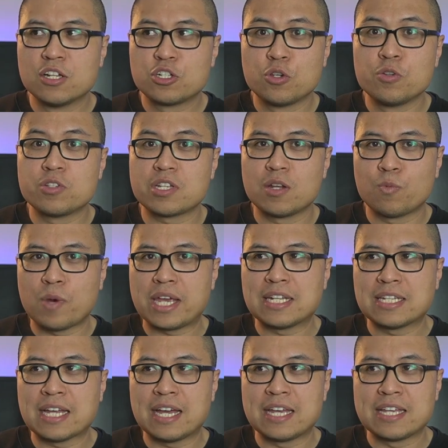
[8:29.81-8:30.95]
choosing a
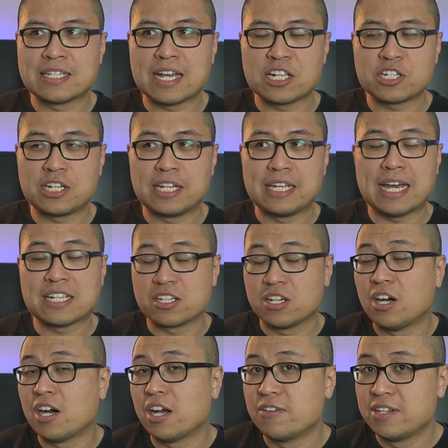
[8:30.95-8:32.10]
weight that is actually at a
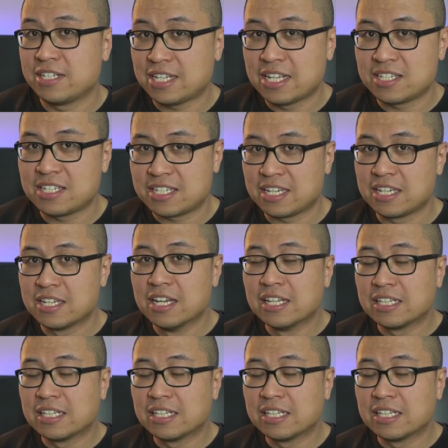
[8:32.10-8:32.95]
higher intensity